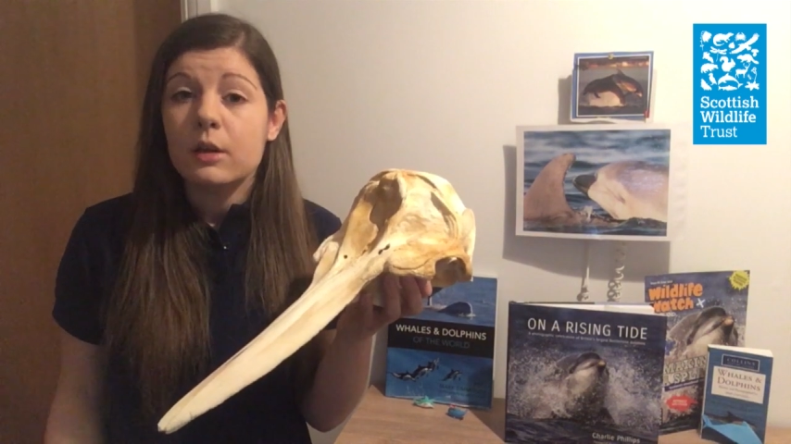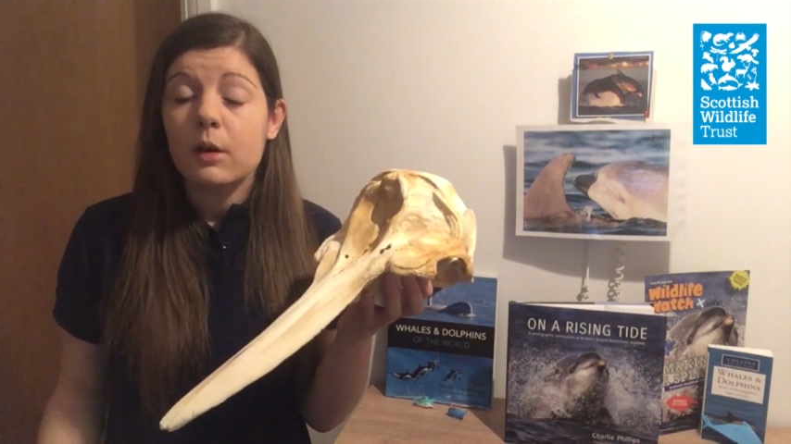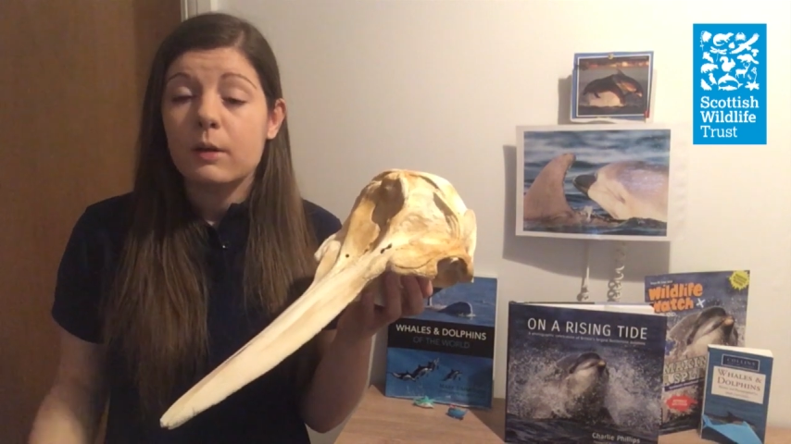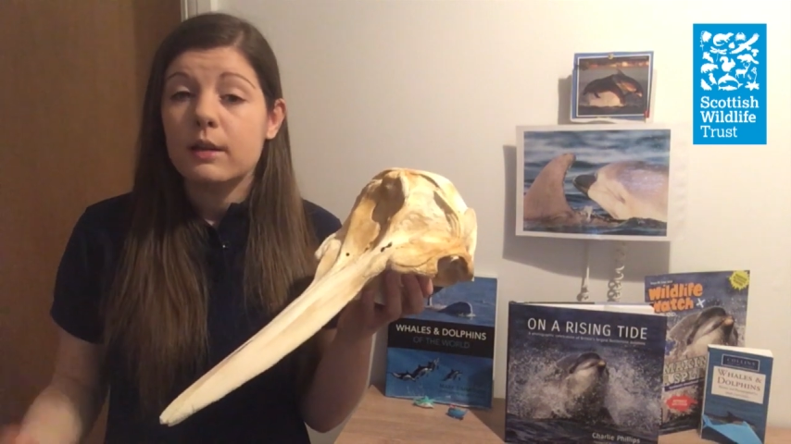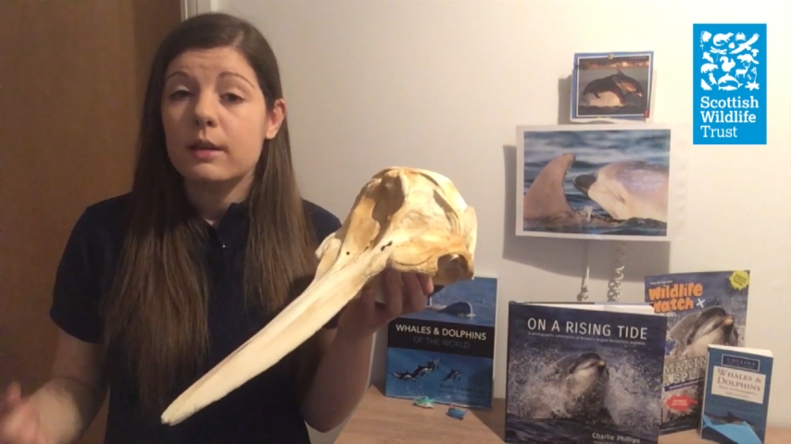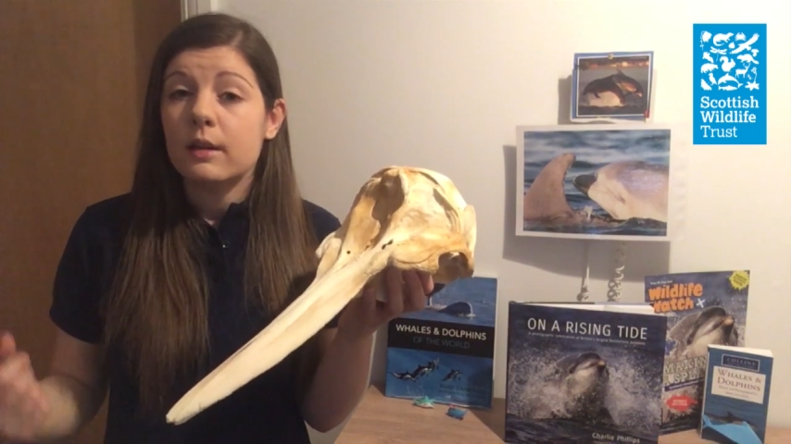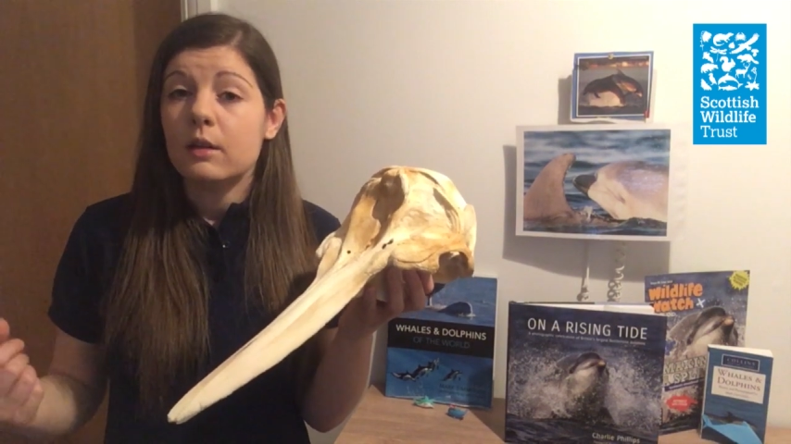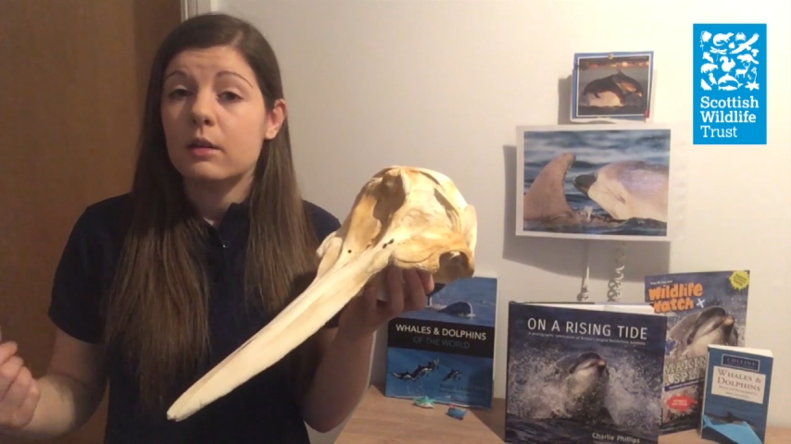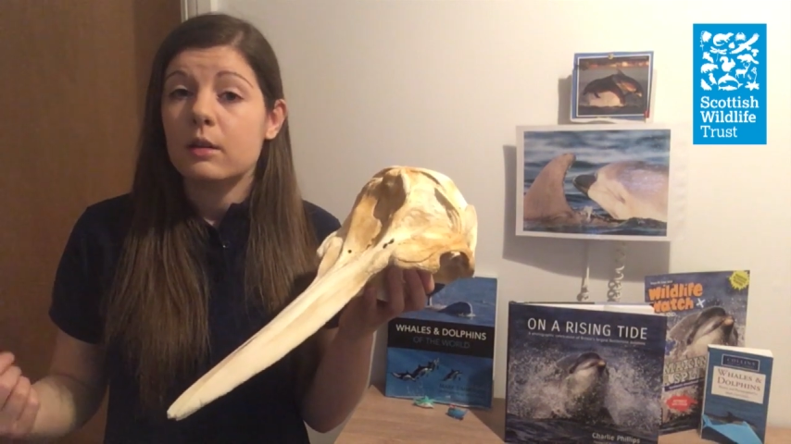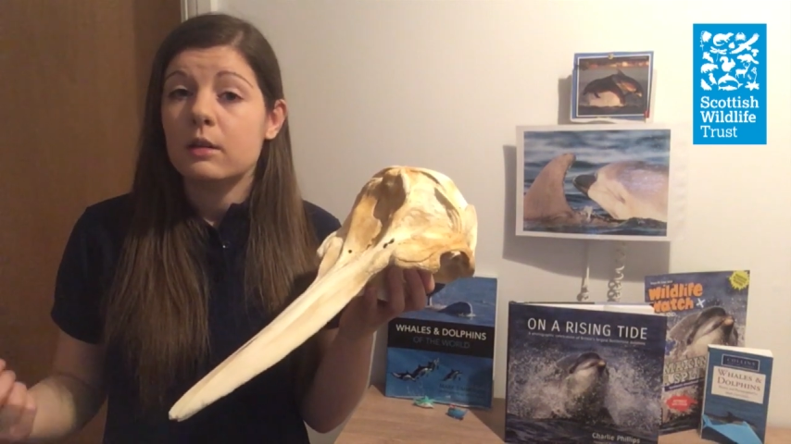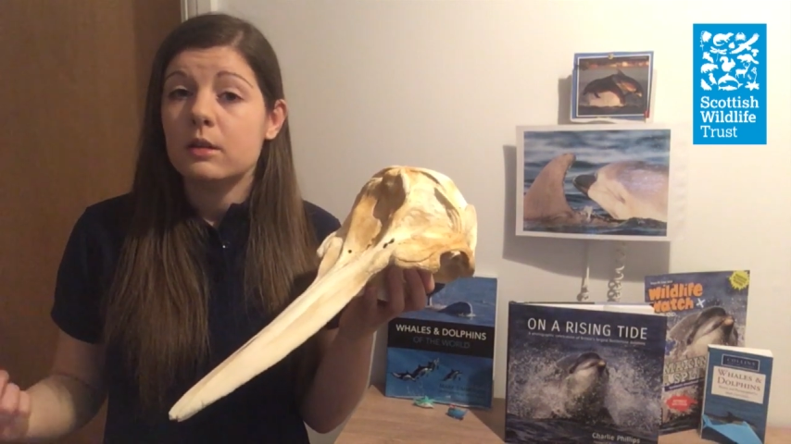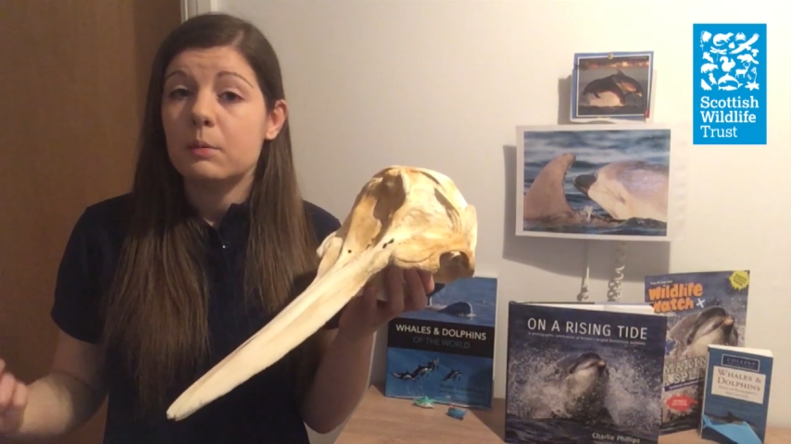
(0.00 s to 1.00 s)
knowing that they're
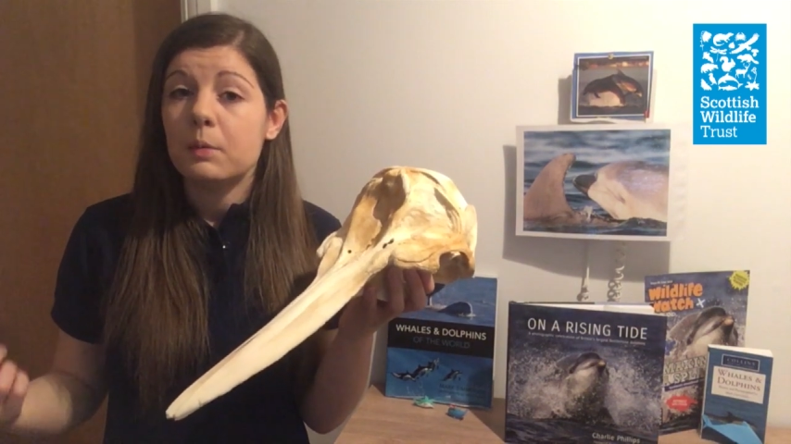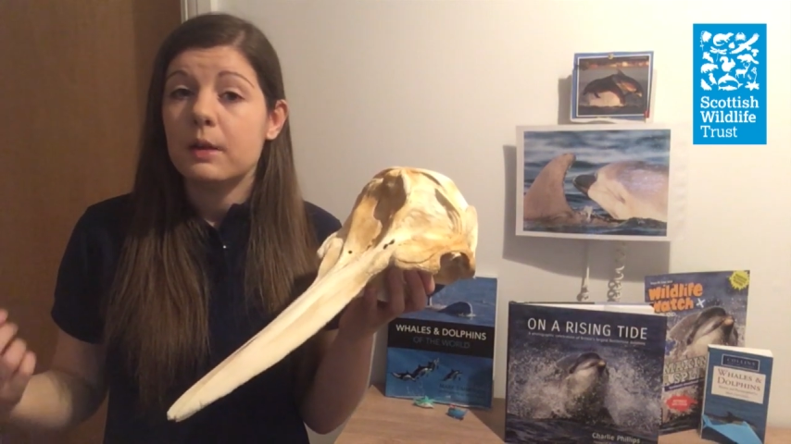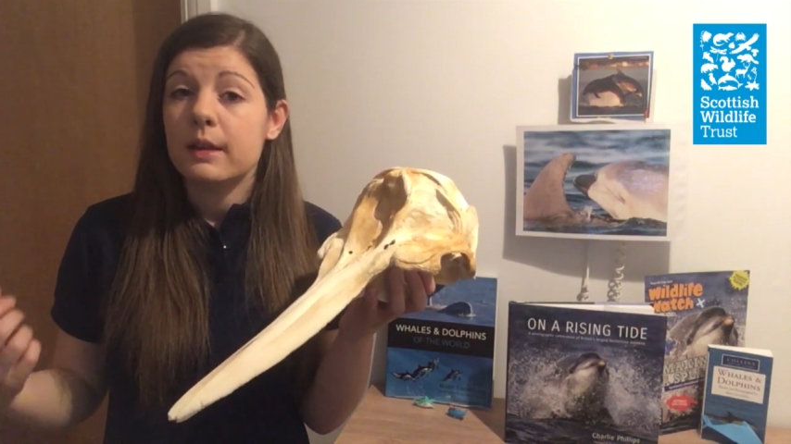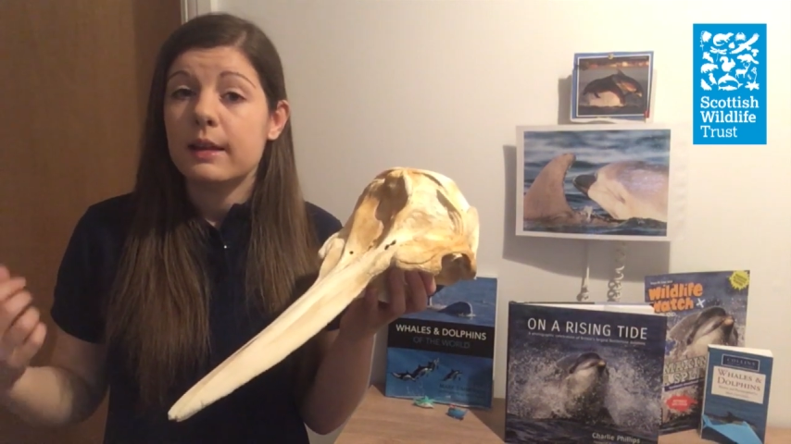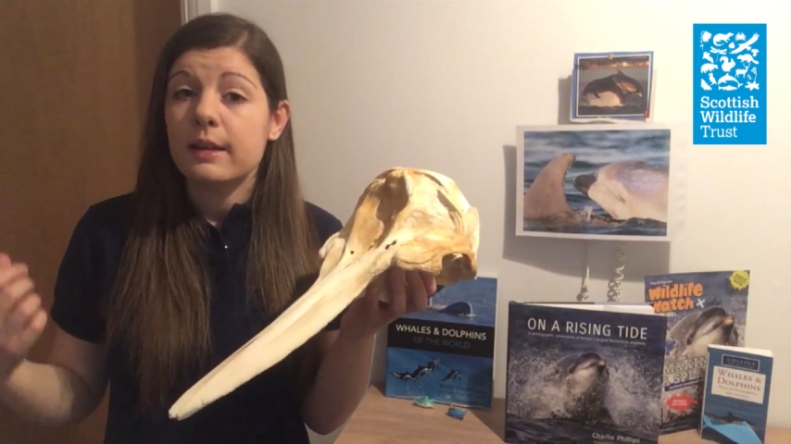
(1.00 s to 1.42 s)
not going to breathe